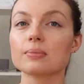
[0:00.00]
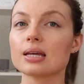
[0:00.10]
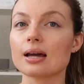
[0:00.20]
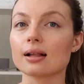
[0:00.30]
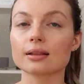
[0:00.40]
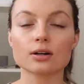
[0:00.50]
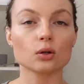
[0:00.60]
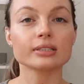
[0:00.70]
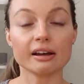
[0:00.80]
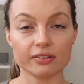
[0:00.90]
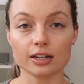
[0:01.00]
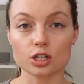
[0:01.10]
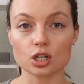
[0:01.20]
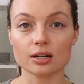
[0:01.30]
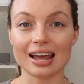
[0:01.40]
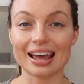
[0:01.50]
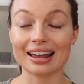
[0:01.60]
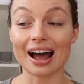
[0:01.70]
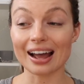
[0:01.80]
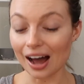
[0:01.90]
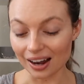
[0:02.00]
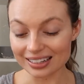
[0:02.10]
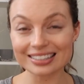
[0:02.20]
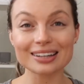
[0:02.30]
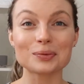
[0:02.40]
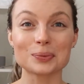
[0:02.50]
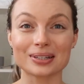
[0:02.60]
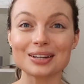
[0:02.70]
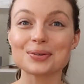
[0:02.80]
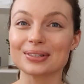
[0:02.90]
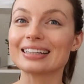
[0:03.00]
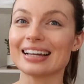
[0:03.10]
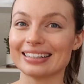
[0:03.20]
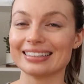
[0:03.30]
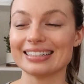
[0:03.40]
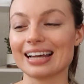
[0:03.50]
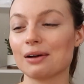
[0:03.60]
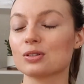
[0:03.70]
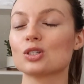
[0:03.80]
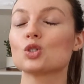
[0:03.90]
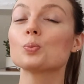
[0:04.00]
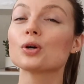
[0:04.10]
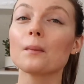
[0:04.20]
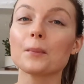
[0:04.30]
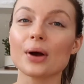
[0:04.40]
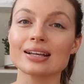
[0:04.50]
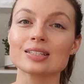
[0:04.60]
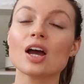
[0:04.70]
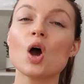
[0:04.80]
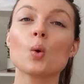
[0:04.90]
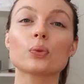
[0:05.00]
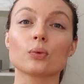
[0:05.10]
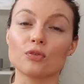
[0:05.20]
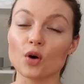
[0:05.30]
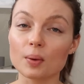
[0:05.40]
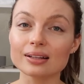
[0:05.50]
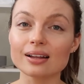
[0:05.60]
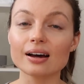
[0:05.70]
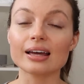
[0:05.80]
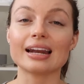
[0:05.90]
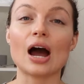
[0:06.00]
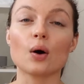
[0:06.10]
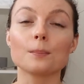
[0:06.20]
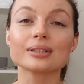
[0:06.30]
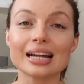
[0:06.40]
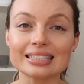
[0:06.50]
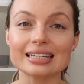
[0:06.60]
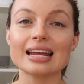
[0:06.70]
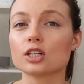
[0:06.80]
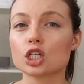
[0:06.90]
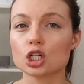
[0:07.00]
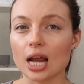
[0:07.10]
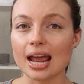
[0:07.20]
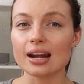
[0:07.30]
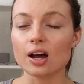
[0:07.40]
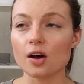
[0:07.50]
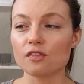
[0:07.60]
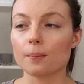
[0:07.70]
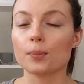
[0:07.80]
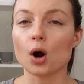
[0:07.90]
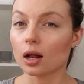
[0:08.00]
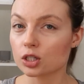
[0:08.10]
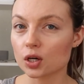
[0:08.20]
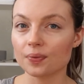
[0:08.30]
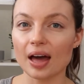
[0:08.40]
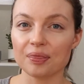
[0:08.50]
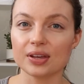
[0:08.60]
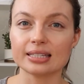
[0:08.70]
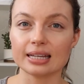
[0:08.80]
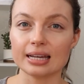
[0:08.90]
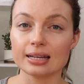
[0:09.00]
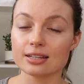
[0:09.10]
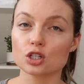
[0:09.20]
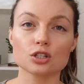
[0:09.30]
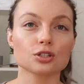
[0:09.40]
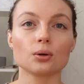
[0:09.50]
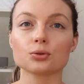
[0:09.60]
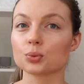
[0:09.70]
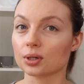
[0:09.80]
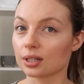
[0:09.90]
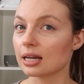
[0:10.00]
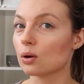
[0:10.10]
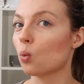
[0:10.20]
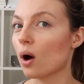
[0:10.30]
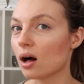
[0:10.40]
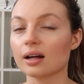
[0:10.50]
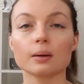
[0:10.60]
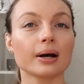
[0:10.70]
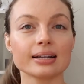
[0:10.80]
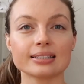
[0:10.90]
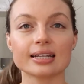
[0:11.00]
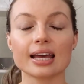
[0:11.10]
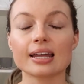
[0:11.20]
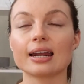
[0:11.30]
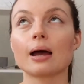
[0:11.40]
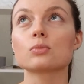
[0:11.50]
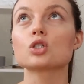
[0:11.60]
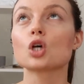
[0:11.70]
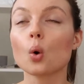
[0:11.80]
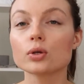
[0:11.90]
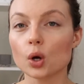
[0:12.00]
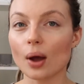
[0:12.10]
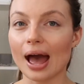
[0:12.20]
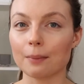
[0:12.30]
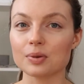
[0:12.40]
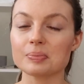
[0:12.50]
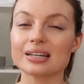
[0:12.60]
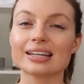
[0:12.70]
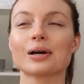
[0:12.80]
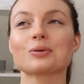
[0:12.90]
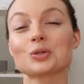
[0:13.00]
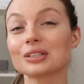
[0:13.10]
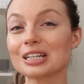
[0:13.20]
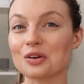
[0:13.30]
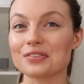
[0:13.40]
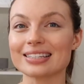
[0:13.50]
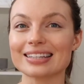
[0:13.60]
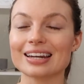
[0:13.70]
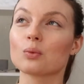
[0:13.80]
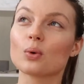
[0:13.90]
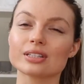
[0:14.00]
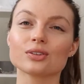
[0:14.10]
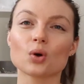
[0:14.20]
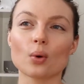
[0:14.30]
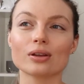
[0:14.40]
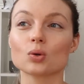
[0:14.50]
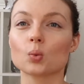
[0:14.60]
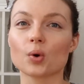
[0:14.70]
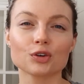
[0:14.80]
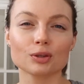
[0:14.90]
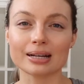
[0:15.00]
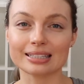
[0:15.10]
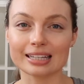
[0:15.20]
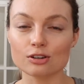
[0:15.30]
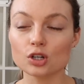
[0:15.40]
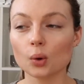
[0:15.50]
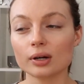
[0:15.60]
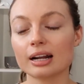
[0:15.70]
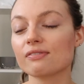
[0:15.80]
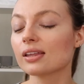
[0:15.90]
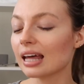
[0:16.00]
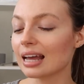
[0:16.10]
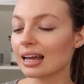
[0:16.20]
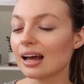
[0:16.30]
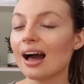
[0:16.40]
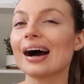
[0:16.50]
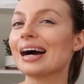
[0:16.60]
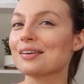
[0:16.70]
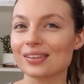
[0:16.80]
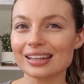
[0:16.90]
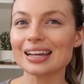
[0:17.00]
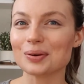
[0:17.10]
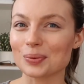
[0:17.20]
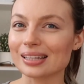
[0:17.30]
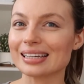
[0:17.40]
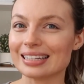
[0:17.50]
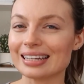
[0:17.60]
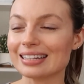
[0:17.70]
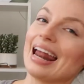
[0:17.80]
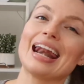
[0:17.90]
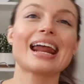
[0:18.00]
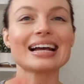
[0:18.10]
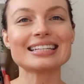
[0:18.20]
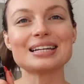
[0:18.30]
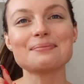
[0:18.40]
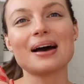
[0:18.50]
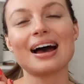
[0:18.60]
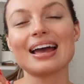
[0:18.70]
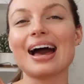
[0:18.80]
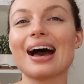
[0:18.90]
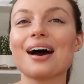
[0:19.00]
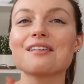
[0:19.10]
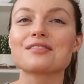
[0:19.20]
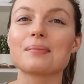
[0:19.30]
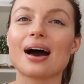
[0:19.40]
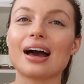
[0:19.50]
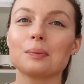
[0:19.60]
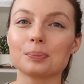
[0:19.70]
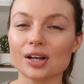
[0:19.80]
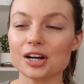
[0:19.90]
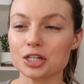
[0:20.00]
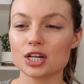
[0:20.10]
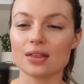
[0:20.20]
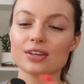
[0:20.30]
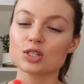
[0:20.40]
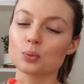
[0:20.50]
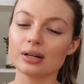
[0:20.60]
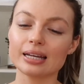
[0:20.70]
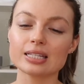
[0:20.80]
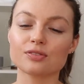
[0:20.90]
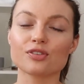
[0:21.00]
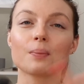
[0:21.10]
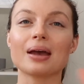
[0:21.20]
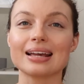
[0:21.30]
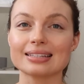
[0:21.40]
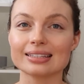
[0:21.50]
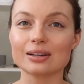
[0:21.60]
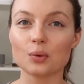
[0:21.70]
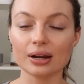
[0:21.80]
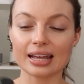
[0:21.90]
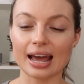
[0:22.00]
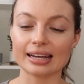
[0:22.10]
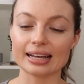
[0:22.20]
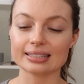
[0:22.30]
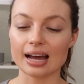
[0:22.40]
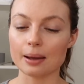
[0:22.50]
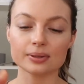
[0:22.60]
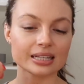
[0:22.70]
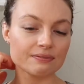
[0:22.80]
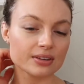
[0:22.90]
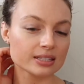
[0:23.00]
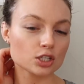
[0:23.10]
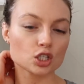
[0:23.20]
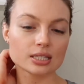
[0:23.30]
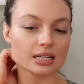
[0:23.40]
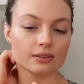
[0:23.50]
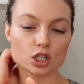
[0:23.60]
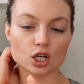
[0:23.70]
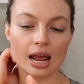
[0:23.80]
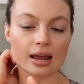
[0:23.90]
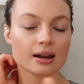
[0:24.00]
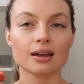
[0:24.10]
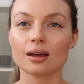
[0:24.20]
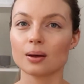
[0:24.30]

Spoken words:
me a little definition. And I honestly really, really like this. I was super impressed with the formula and how it blended. The shade of bronzer that this is just goes really well on my skin, and I'm so happy because I was really nervous that it wasn't going to work with my skin tone, and I feel like it really did. Next up, I have my blush, and this one is from Aisling Organics. I believe this is just in the shade